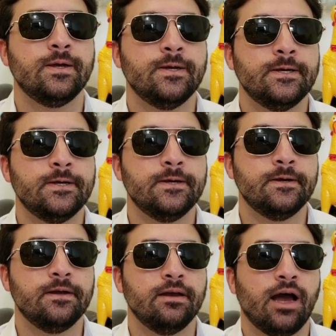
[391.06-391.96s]

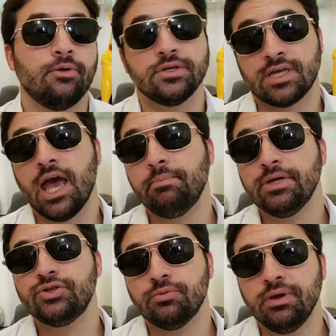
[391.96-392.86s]
uh, I was
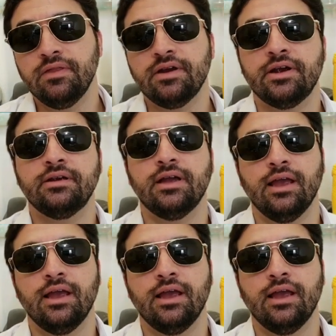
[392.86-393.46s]
happy to be there